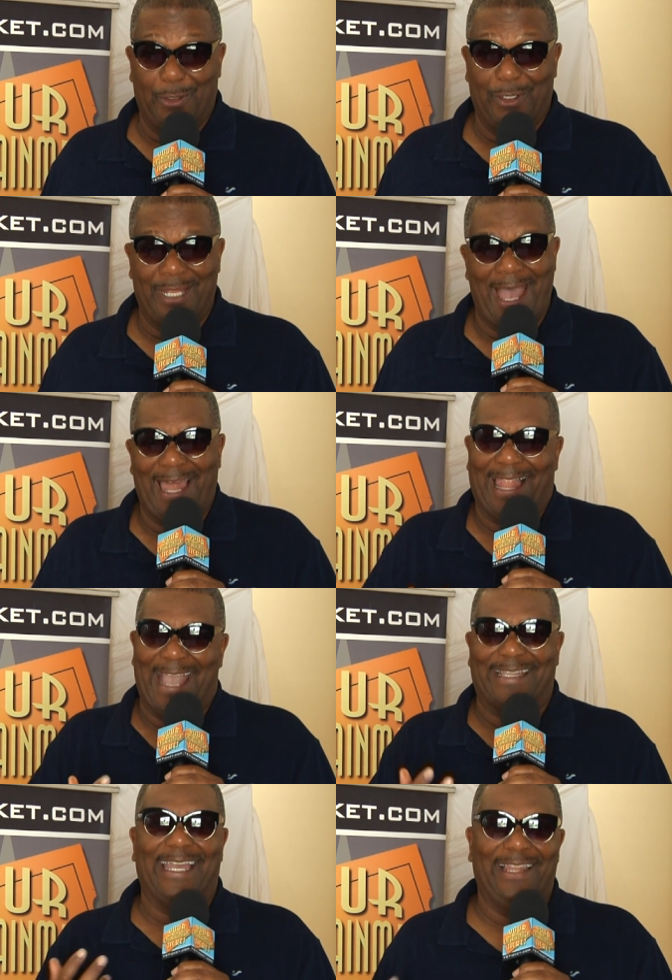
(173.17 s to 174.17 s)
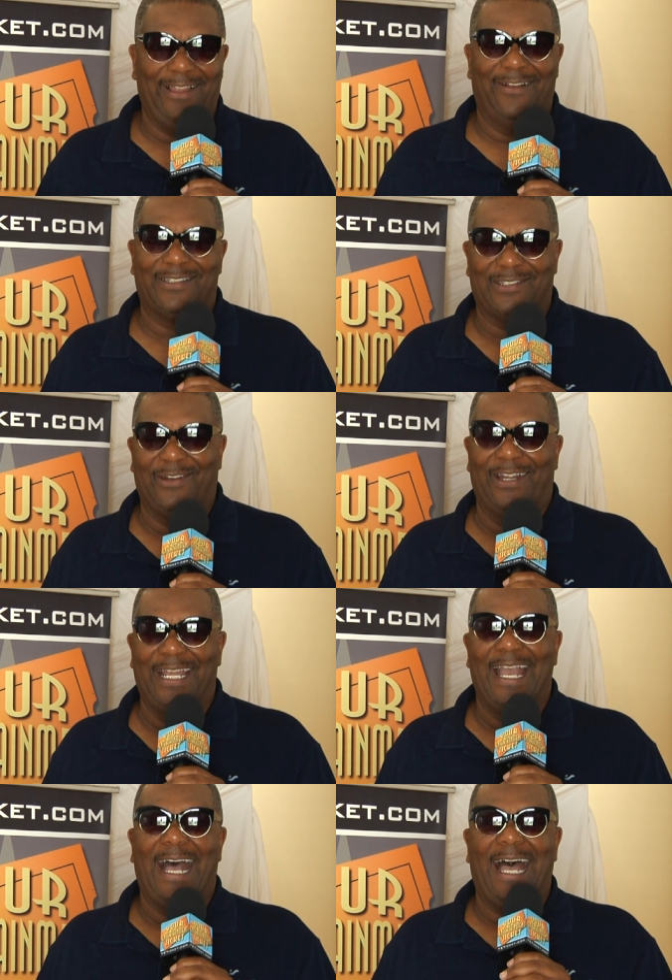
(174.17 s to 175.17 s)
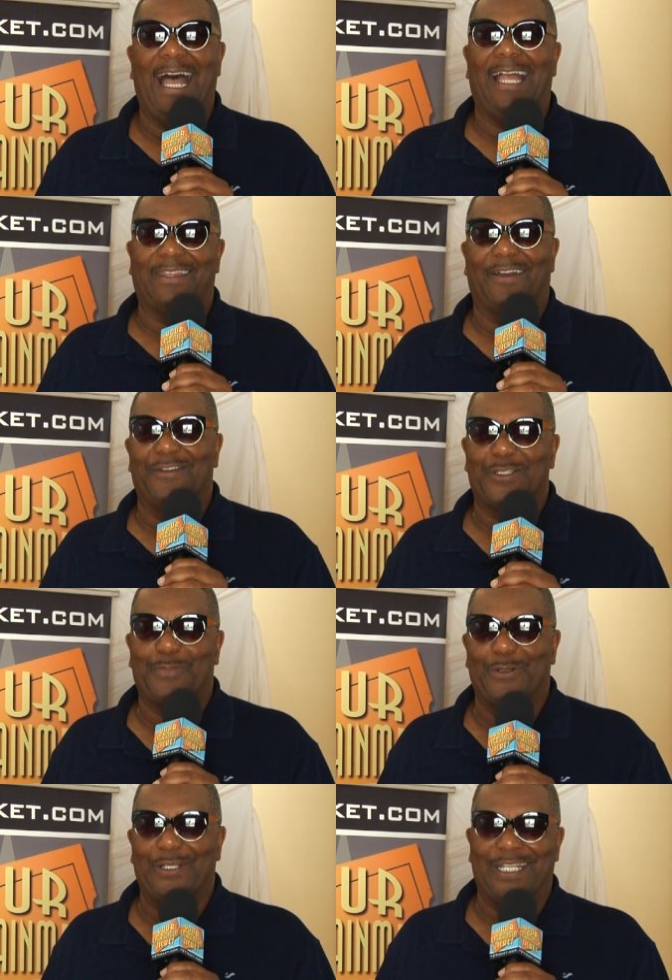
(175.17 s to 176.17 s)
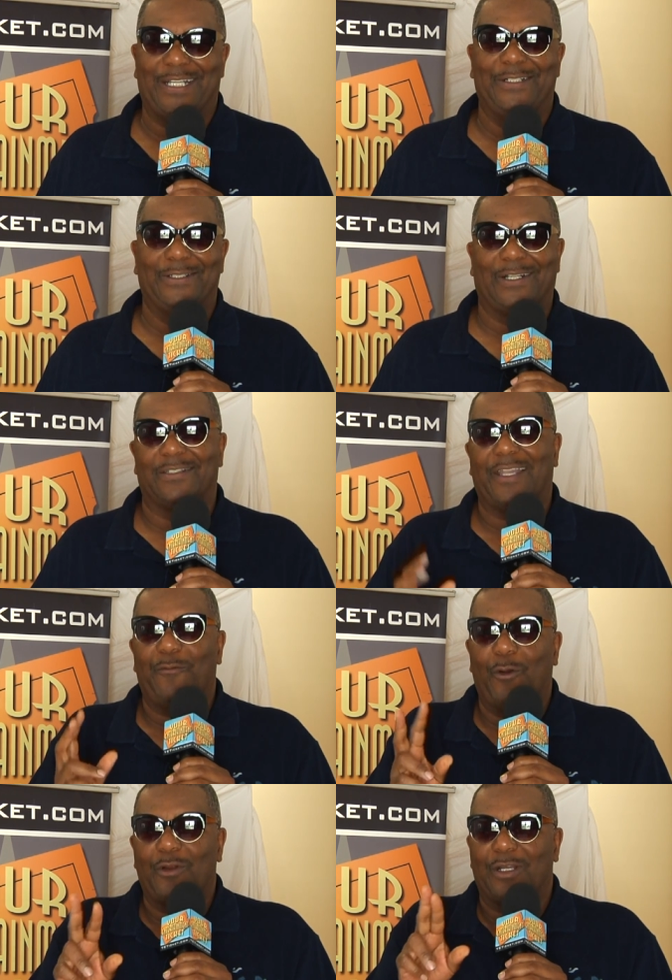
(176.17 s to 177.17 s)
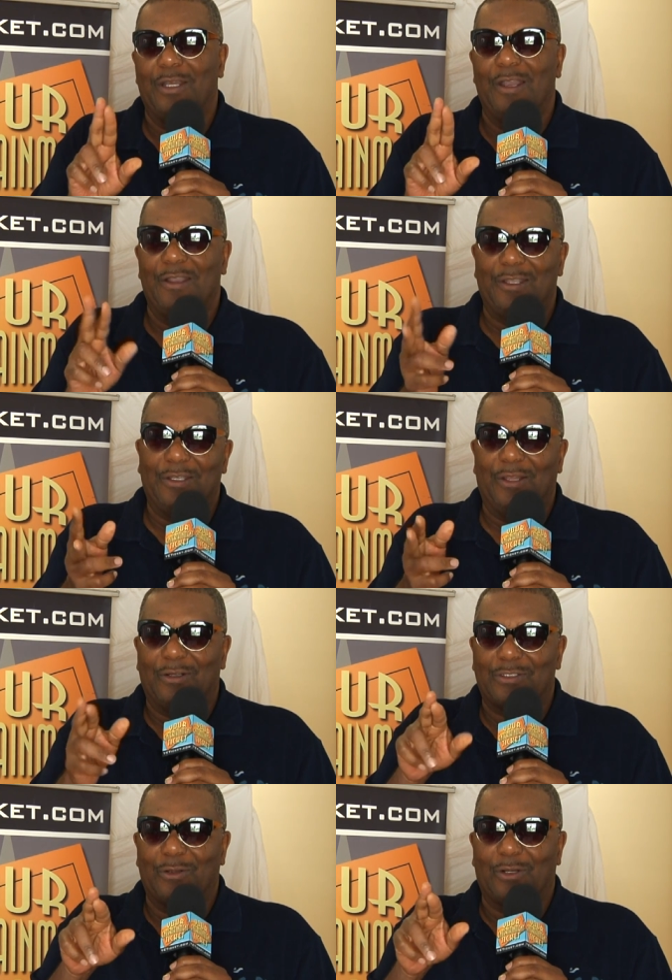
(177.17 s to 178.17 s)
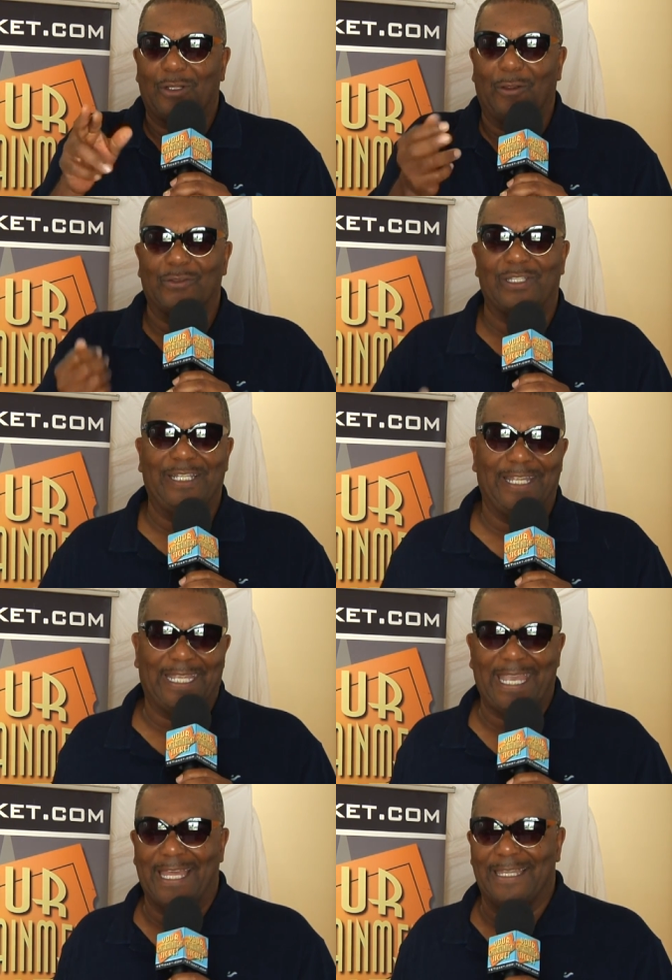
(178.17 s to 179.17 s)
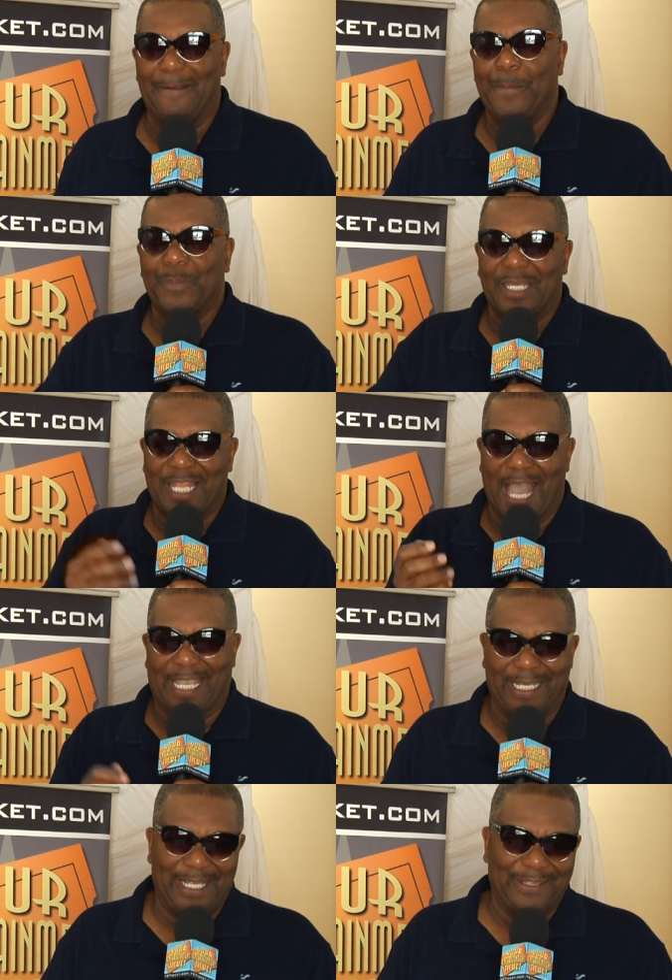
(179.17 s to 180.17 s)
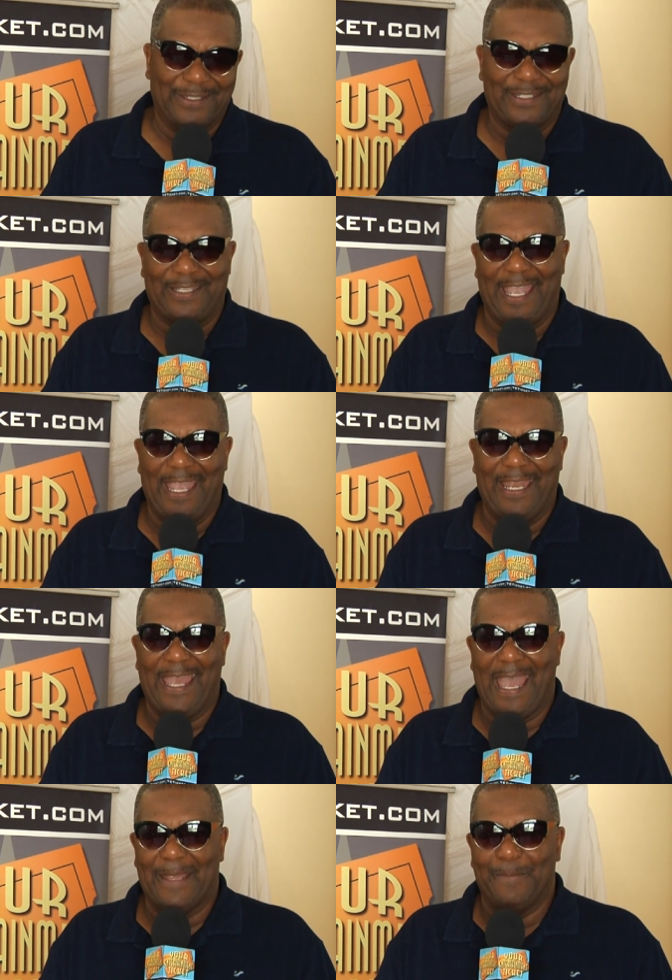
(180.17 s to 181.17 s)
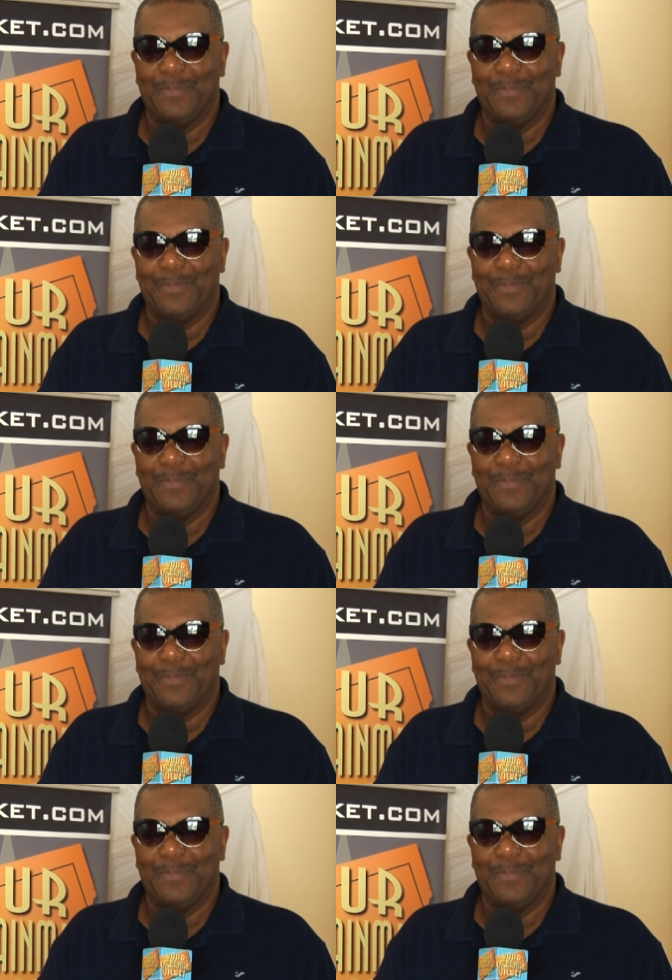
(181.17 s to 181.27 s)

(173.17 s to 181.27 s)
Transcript: on. I like that love story. I thought it was pretty cool because they work, you know, so closely together. And I can understand that